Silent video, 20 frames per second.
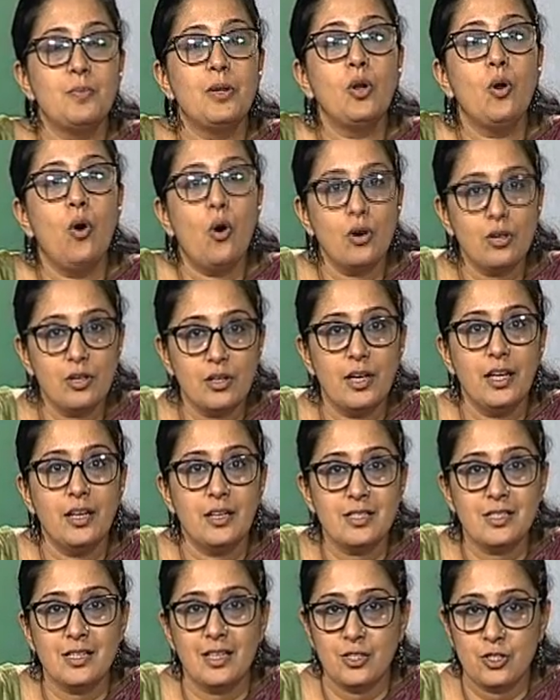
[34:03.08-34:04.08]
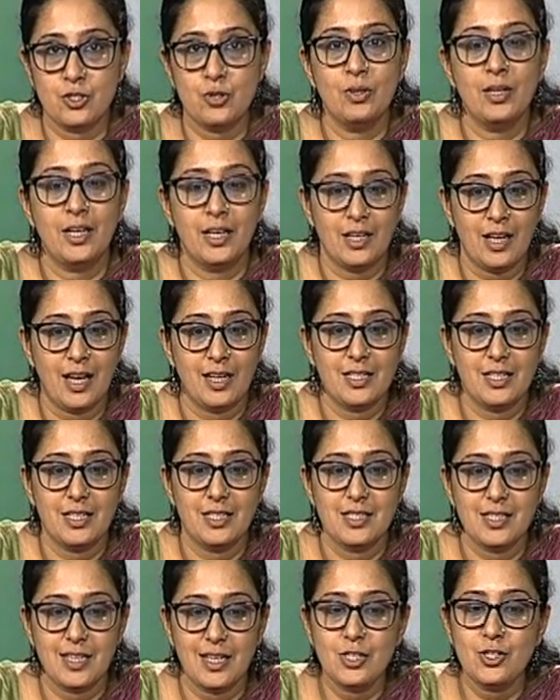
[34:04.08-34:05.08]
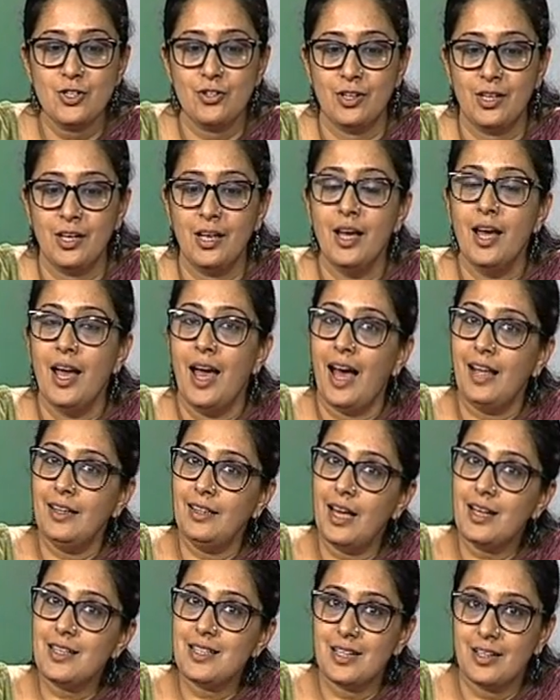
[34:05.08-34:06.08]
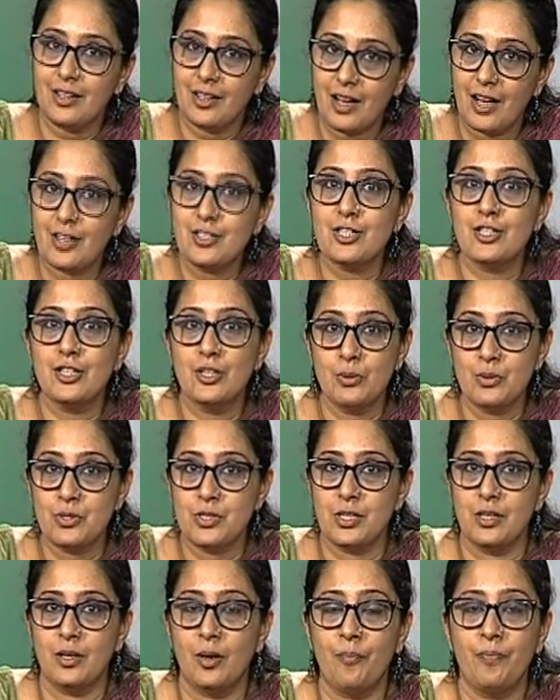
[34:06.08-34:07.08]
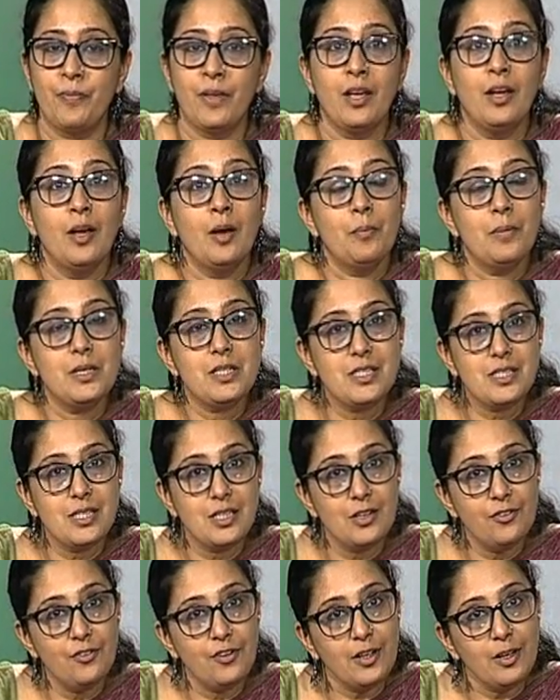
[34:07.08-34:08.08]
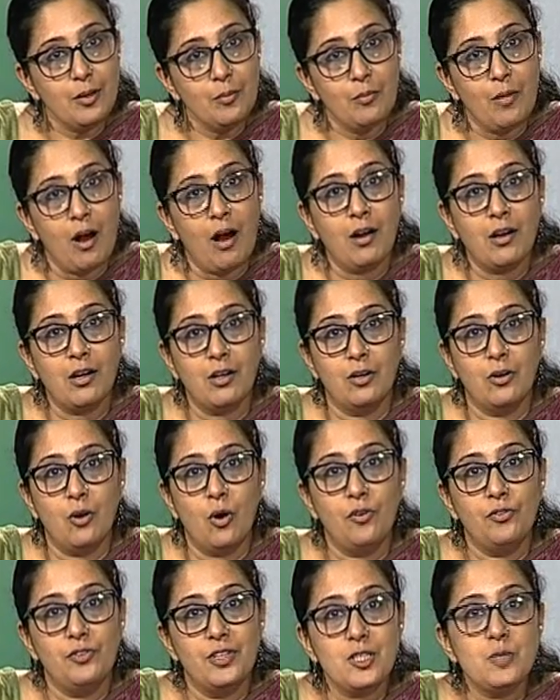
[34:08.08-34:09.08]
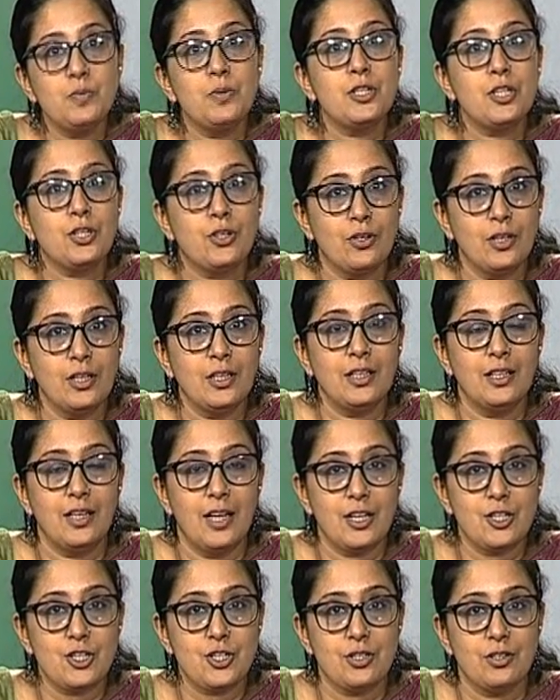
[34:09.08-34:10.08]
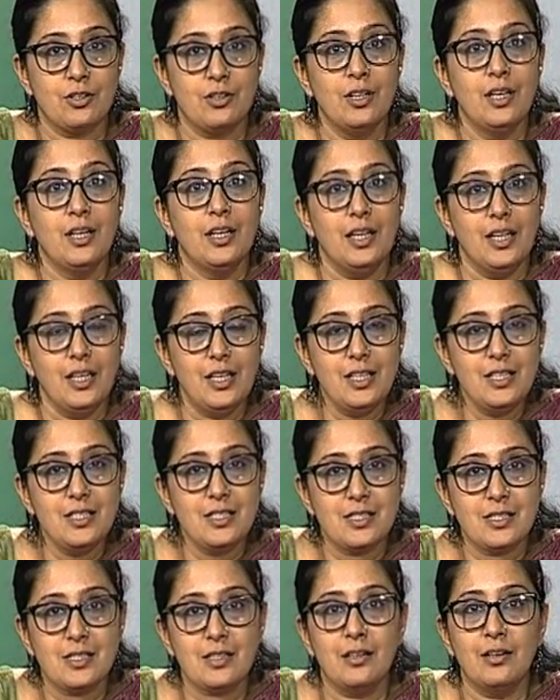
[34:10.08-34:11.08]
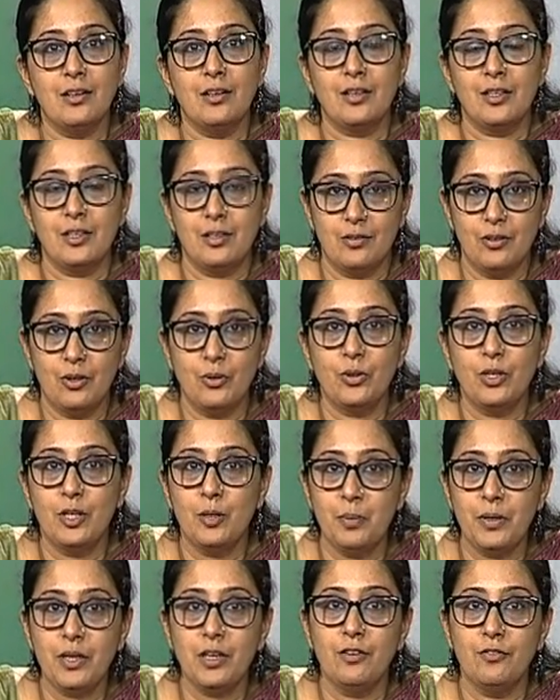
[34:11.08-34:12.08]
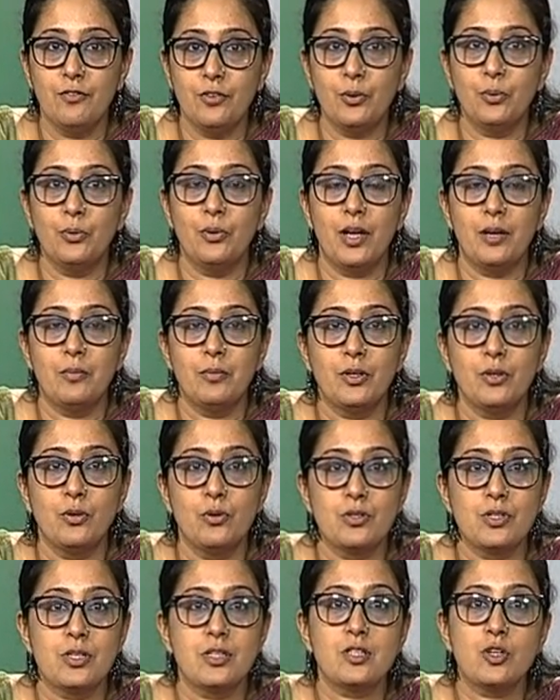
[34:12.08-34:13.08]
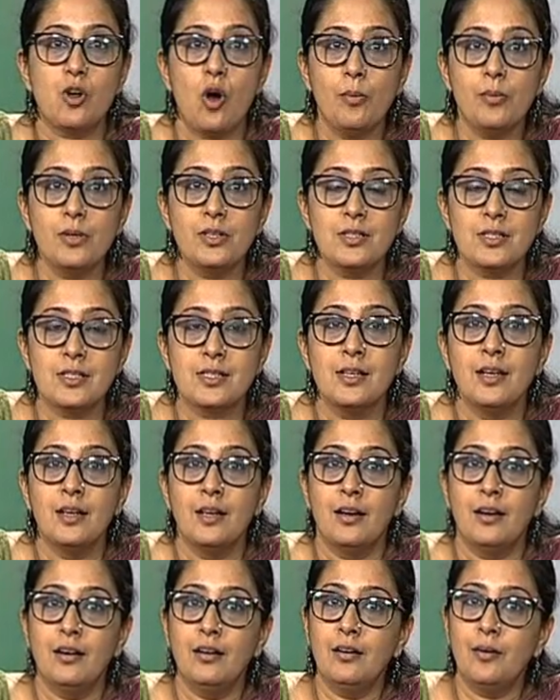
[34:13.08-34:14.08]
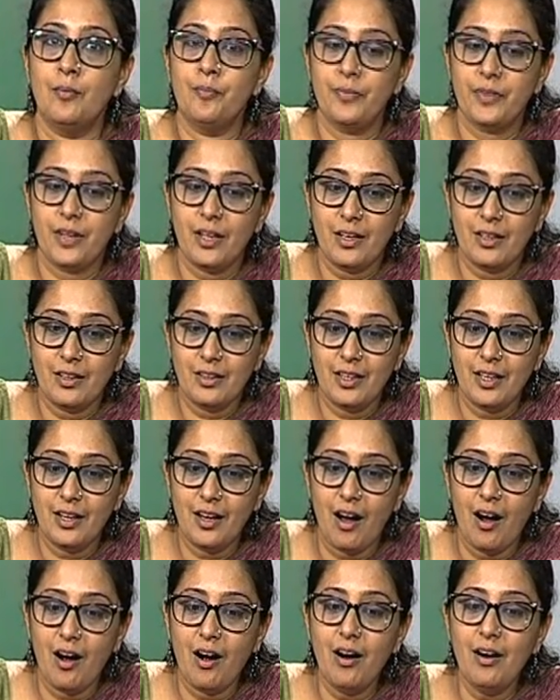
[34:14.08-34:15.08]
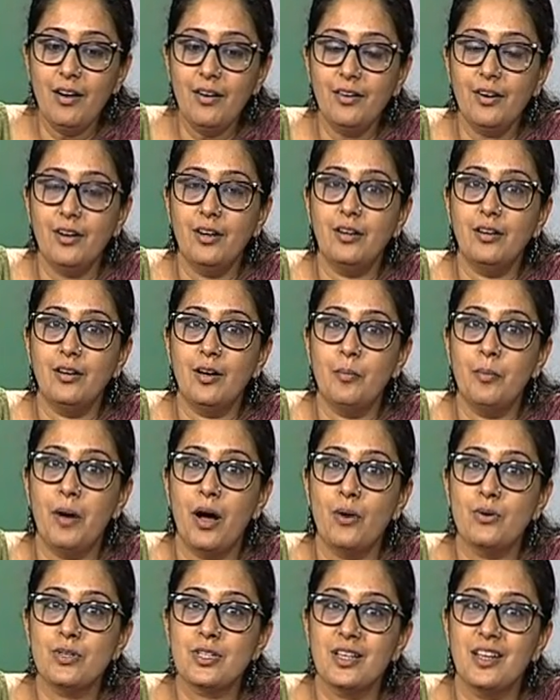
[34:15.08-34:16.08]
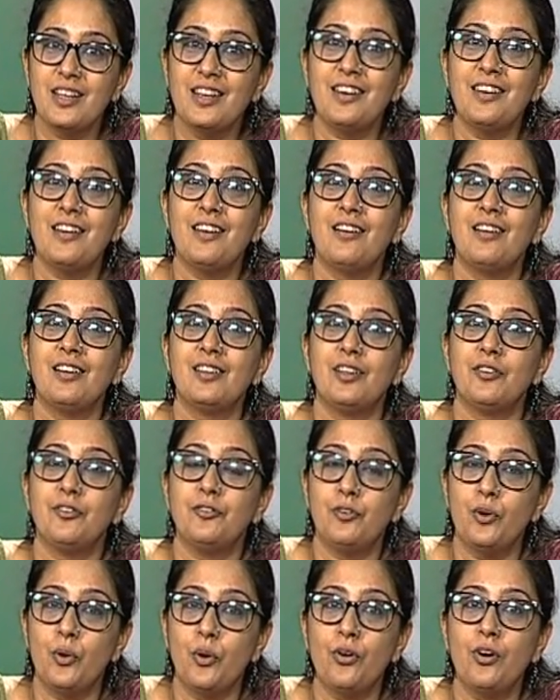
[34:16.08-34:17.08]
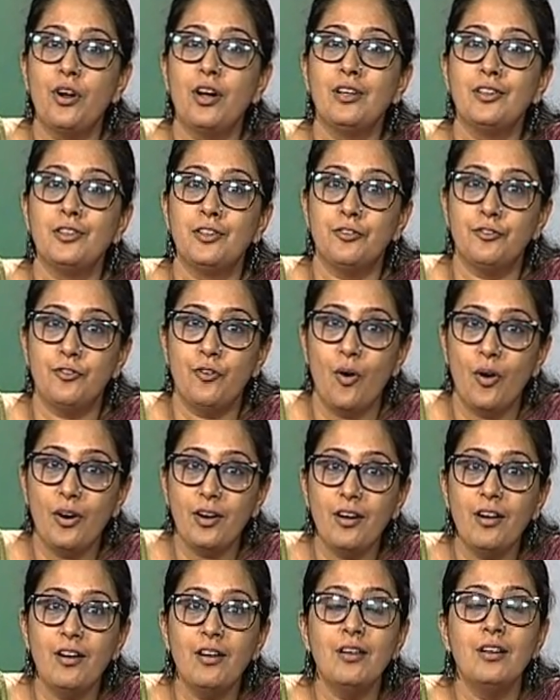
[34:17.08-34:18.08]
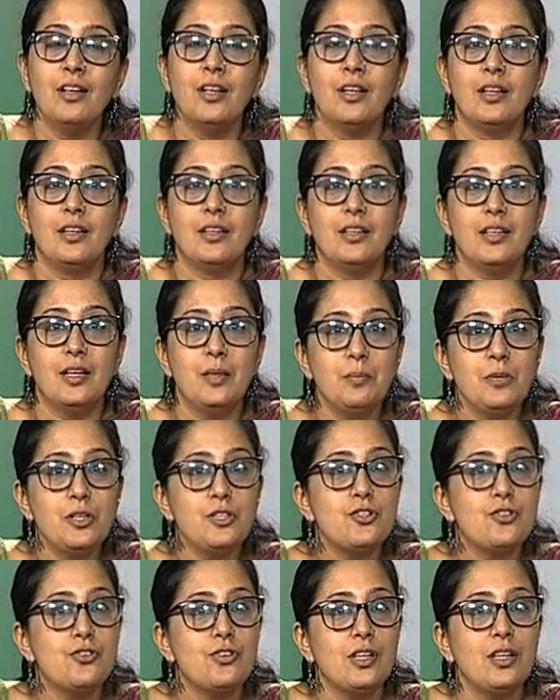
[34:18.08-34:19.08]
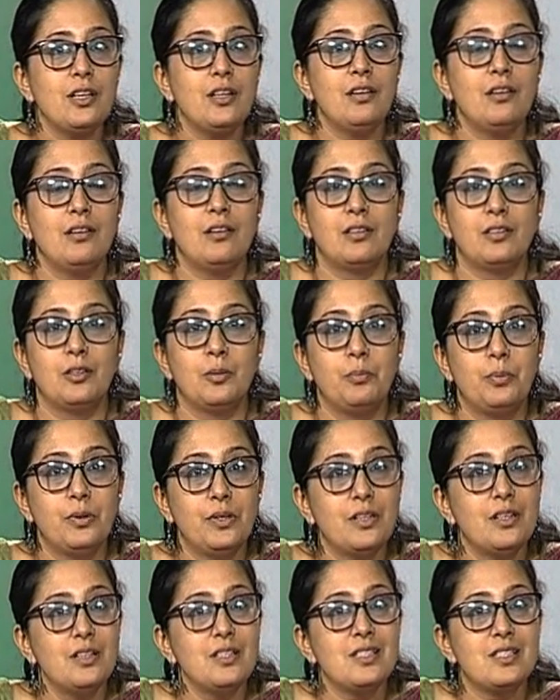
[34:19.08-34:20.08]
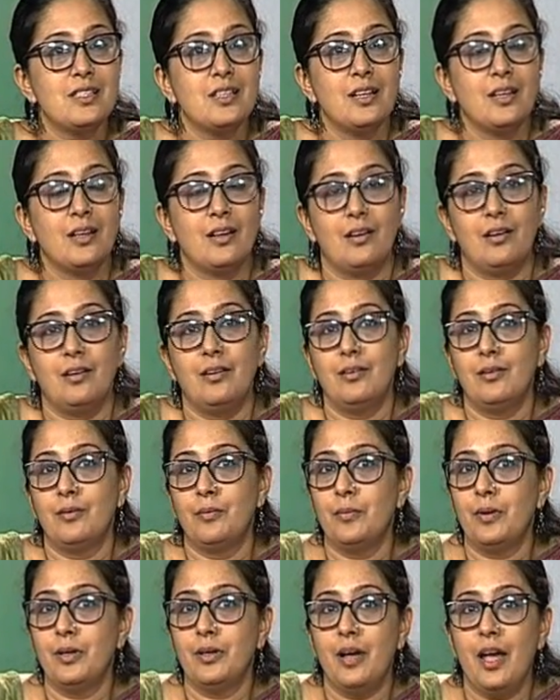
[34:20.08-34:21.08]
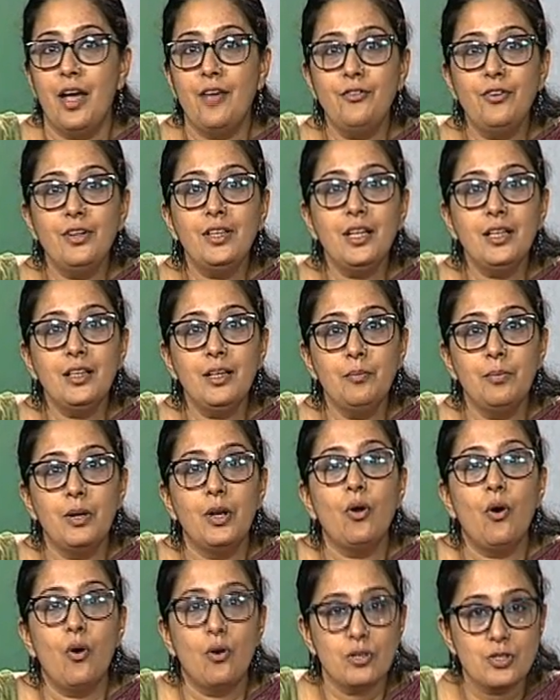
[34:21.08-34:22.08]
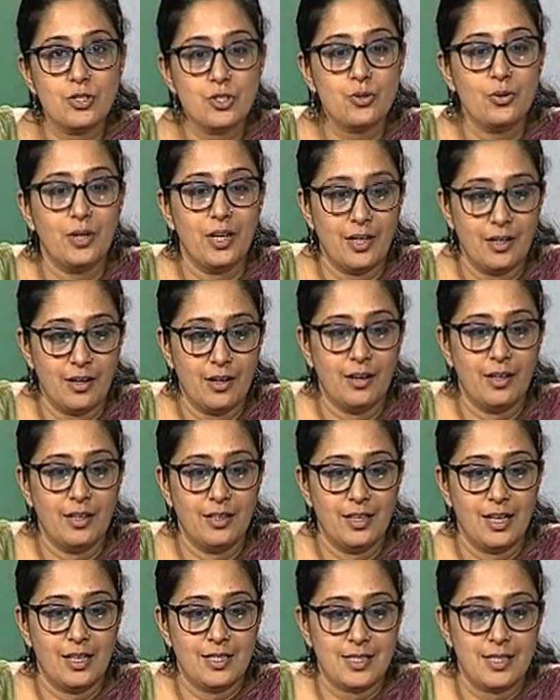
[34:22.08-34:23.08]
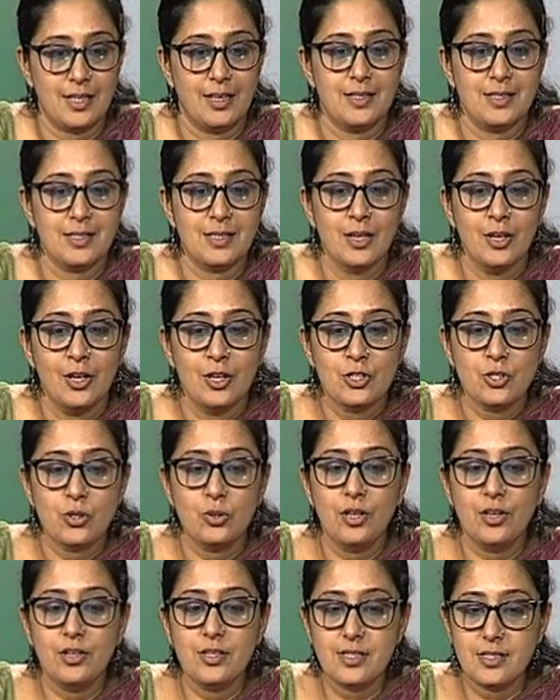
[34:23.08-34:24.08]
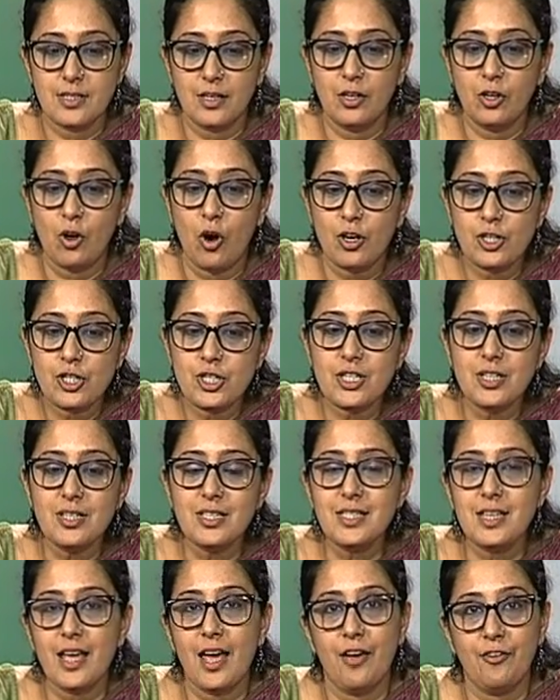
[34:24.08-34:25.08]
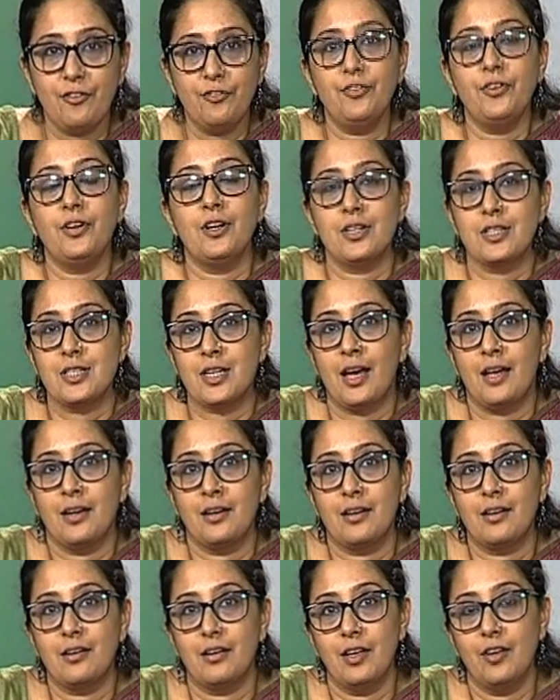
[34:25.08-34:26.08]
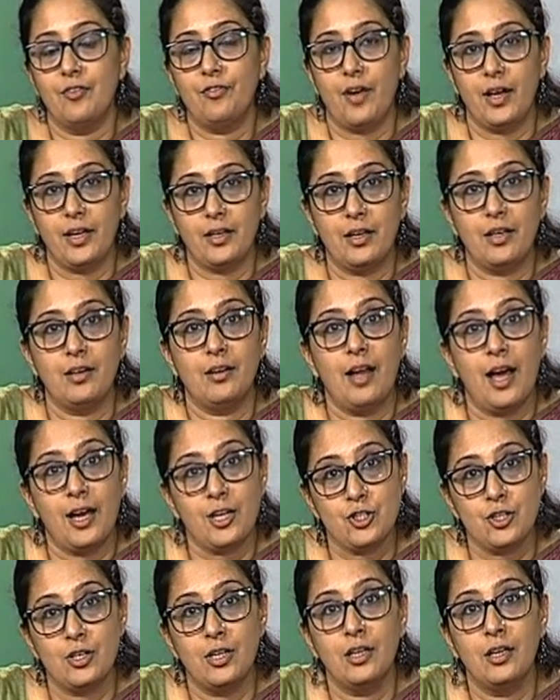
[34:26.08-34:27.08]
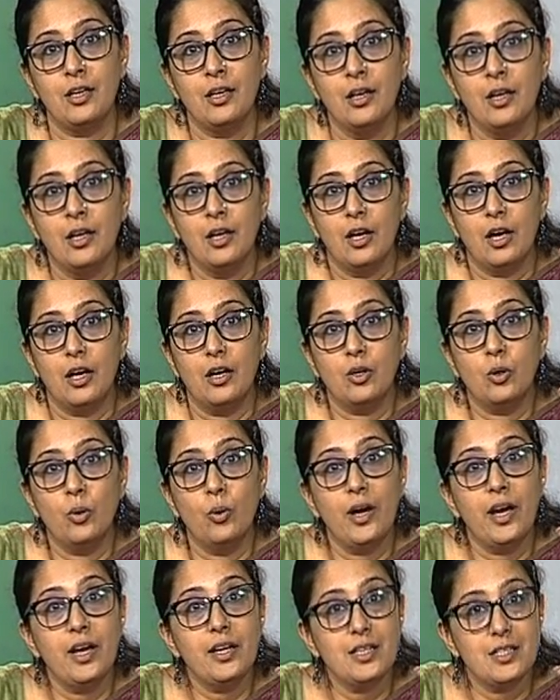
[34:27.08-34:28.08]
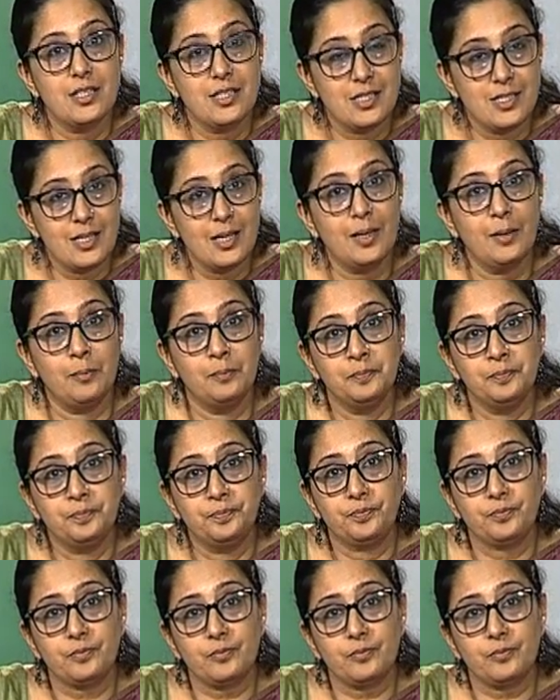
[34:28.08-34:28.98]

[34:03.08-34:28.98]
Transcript: it belong in a sense to late 19th century and that continues here. But a significant marker of this particular collection is, you know, keeping in view Edmund Gosse's comments, um, they are about in India the flora, the fauna, the imagery, the birds, um, uh, everything that belongs to India in that sense. So there is a conscious effort, and uh, if I can actually uh, go ahead and say,